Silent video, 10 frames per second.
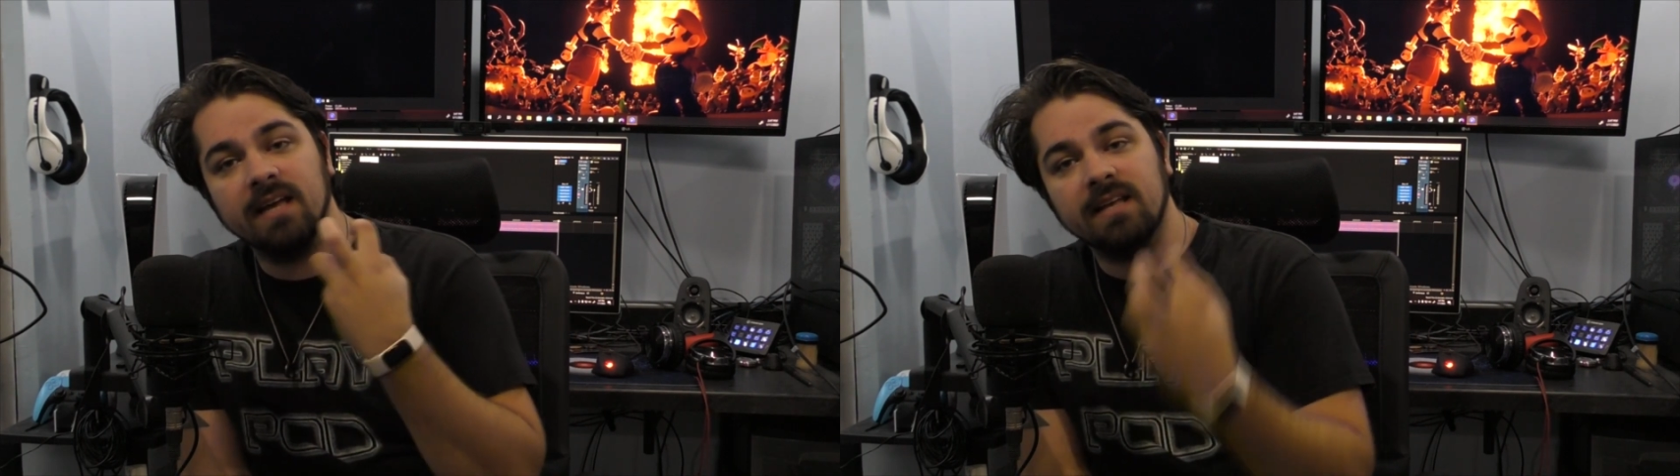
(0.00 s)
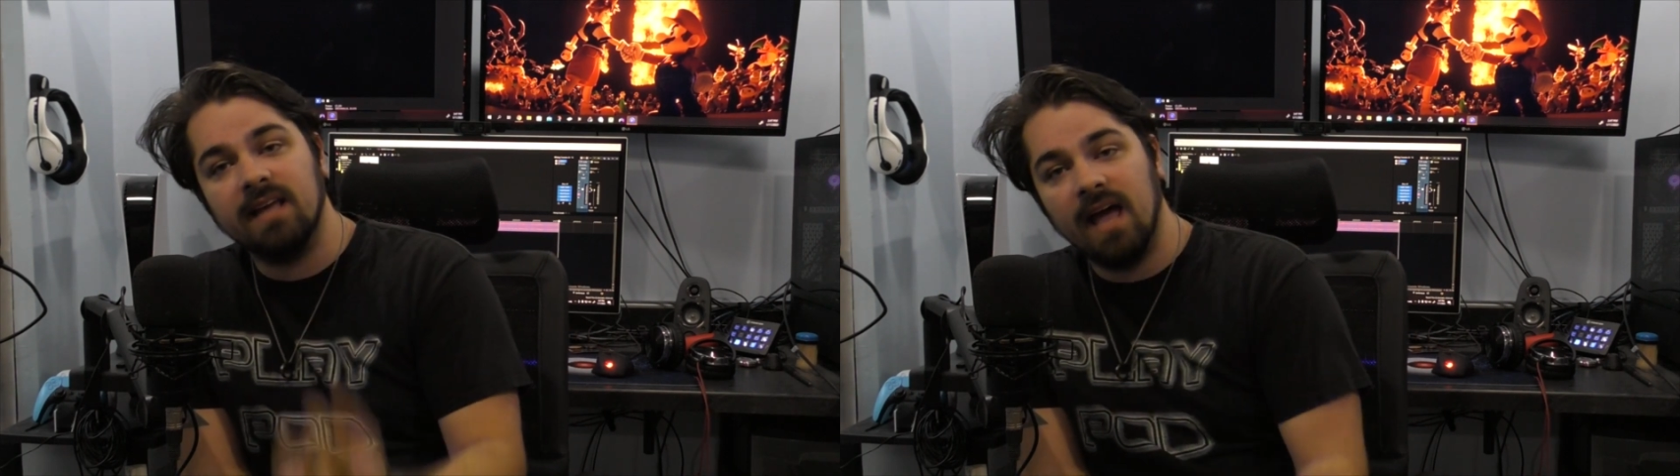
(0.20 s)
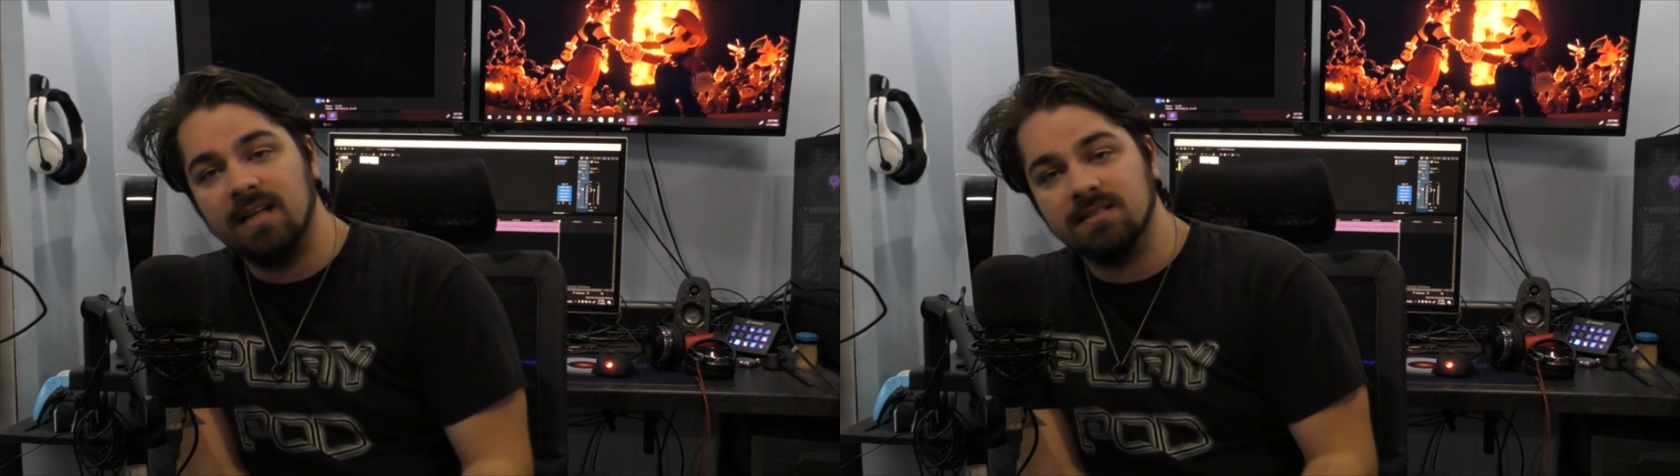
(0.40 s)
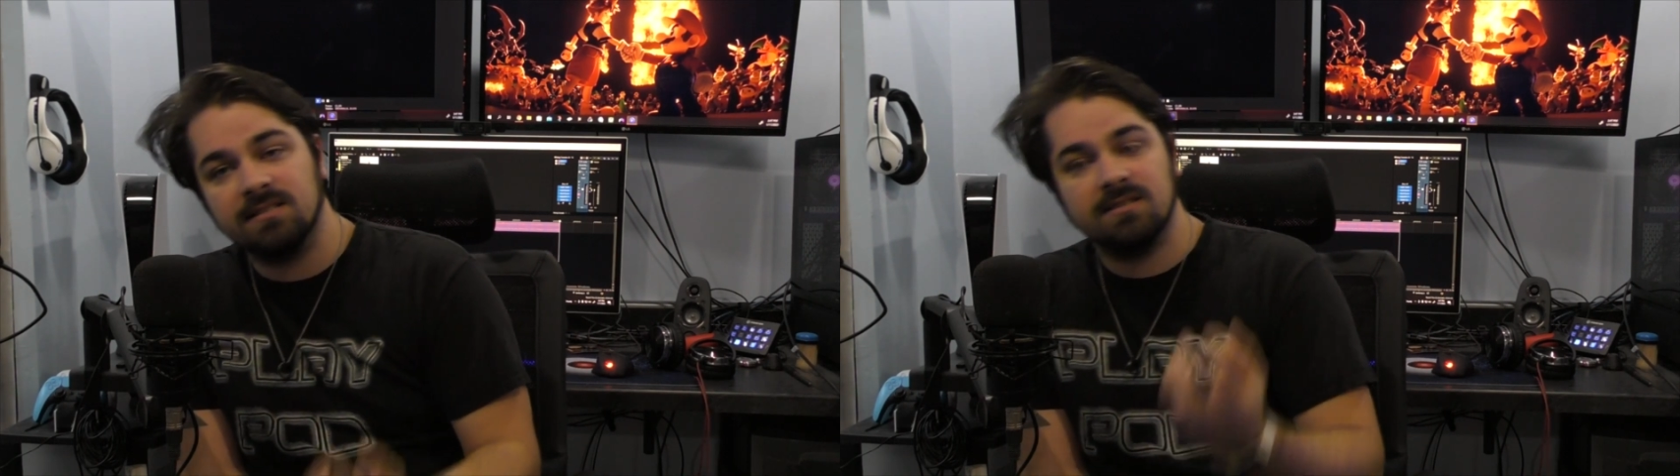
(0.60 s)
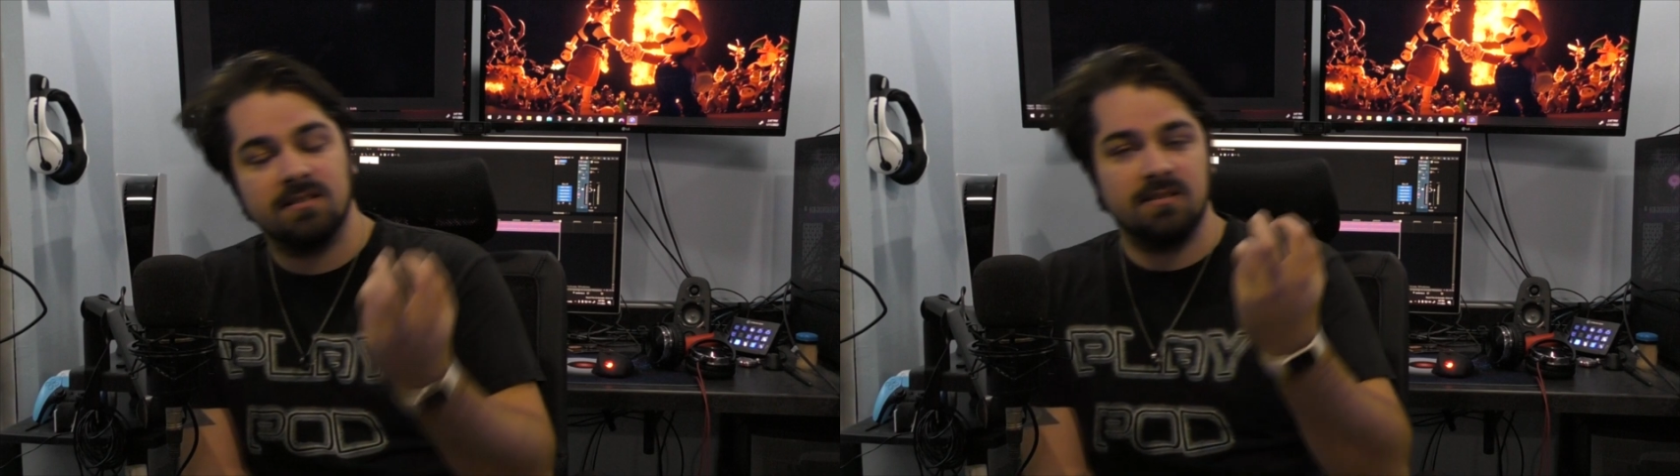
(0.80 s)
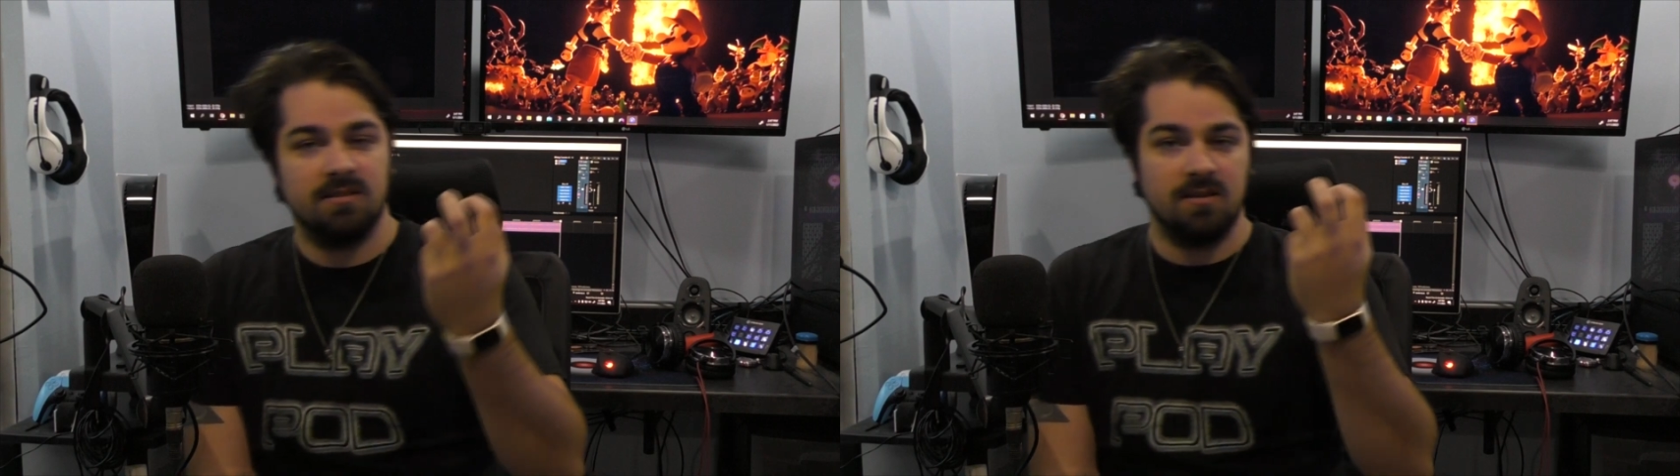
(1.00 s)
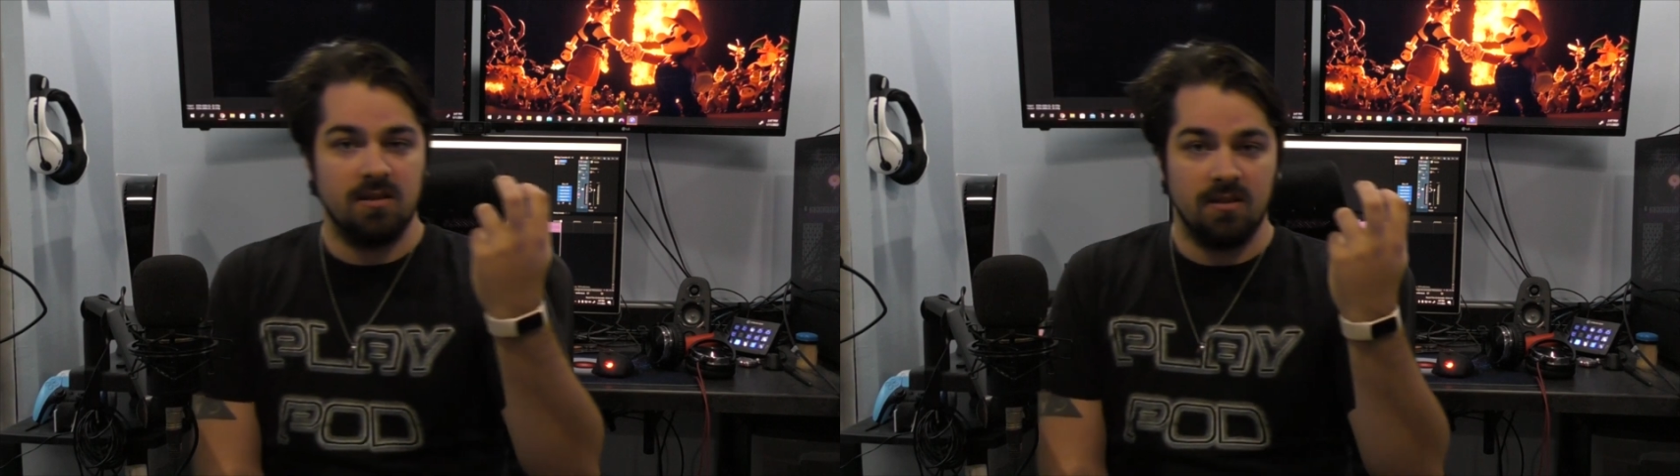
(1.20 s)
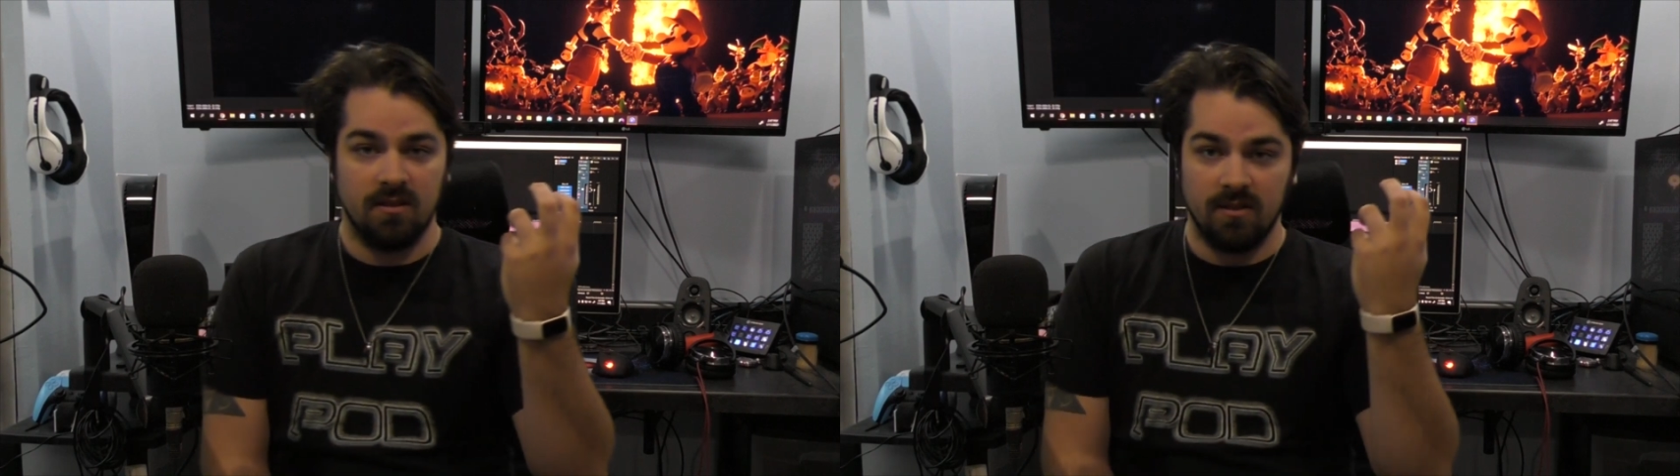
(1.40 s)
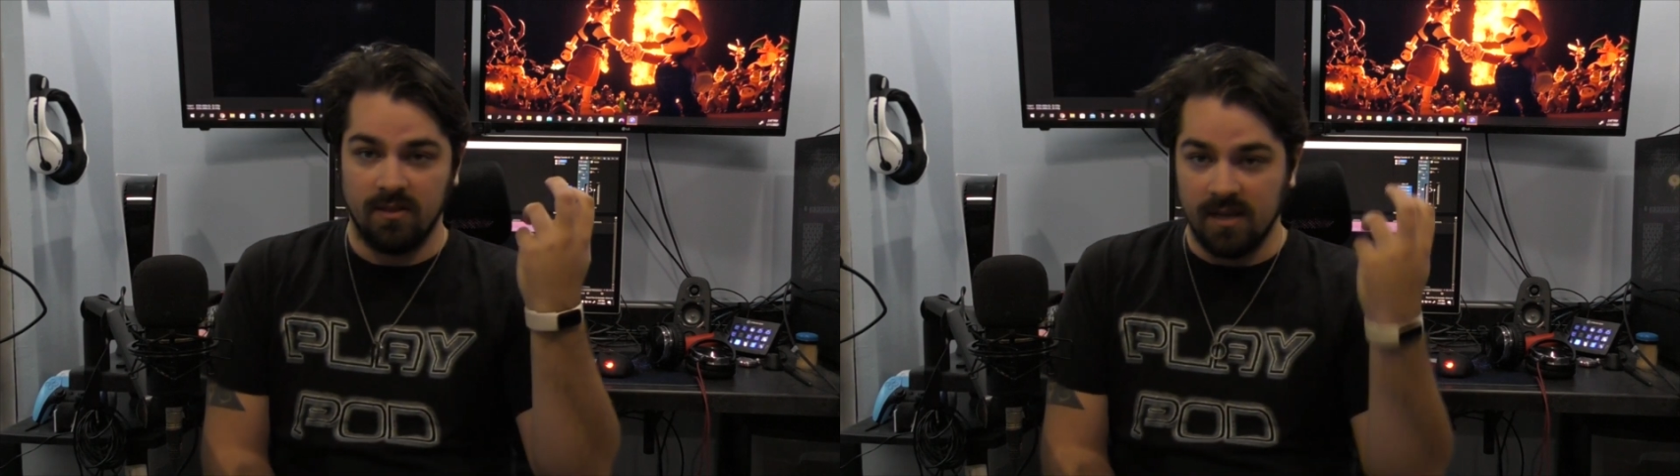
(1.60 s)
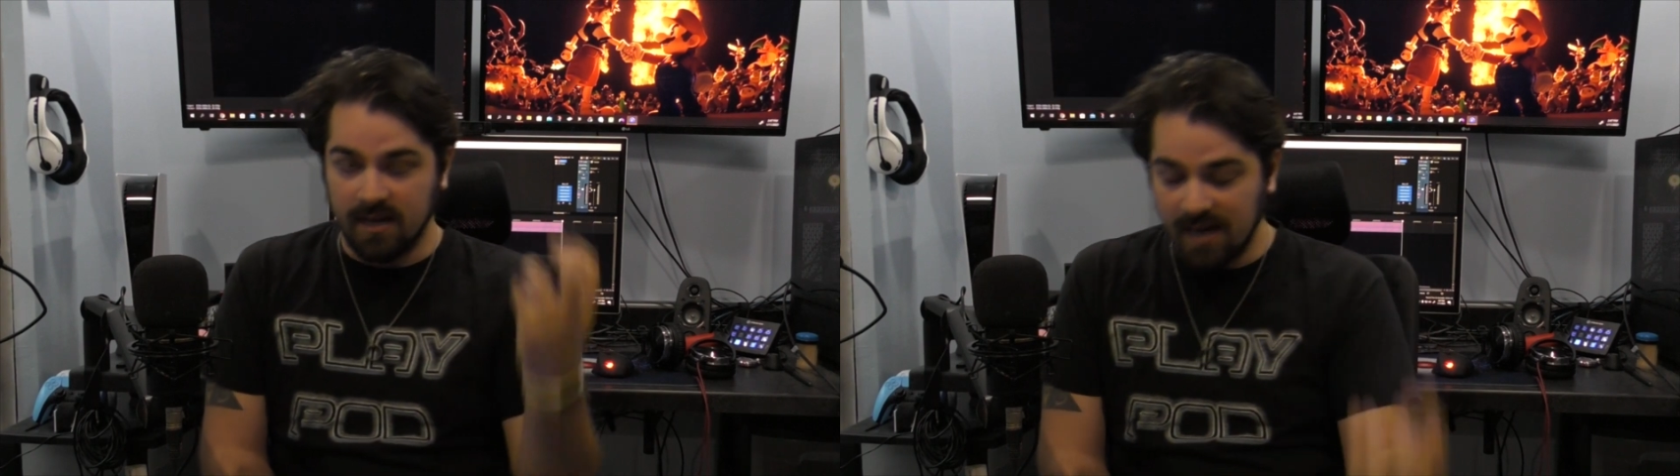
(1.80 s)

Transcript: against the